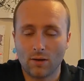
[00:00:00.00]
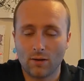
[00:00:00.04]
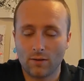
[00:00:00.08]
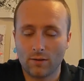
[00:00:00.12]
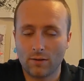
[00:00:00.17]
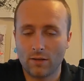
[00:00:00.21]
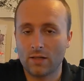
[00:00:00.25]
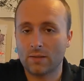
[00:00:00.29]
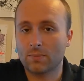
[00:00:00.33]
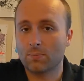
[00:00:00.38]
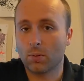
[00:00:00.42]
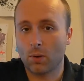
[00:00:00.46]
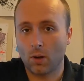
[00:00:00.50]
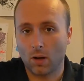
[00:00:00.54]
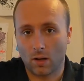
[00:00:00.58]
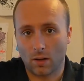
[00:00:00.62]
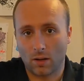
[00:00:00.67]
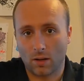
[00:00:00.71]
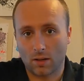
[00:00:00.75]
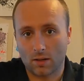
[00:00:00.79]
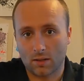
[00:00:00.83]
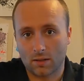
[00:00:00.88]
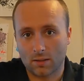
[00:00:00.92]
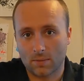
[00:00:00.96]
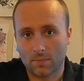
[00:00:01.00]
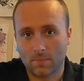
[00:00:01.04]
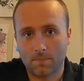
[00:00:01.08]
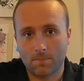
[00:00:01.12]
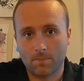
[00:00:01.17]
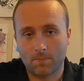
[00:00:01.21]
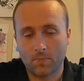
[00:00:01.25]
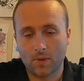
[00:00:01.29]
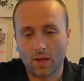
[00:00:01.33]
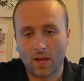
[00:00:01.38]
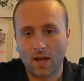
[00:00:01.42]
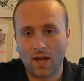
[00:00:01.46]
these products.
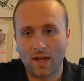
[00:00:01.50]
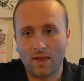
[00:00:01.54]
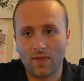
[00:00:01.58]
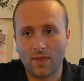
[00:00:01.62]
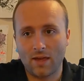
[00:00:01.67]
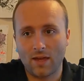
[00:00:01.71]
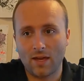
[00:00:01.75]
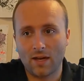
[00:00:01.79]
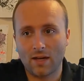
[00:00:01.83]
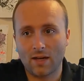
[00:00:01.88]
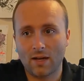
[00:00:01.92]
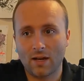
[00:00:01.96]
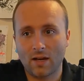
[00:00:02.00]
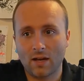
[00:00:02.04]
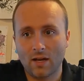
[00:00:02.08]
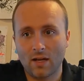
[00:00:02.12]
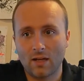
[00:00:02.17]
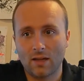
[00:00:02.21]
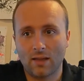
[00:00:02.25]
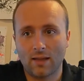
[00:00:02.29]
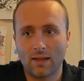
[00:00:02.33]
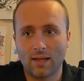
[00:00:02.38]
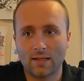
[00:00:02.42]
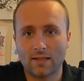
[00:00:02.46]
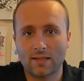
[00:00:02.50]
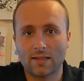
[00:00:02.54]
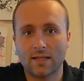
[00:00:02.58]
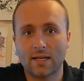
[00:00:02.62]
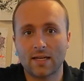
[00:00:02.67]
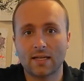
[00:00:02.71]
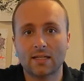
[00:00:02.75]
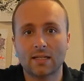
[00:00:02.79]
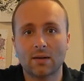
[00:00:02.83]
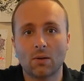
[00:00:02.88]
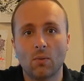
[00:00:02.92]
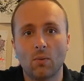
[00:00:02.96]
And then let's say
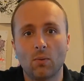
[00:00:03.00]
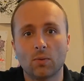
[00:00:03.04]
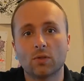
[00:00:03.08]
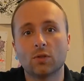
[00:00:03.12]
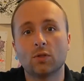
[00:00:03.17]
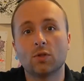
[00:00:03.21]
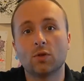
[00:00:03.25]
someone was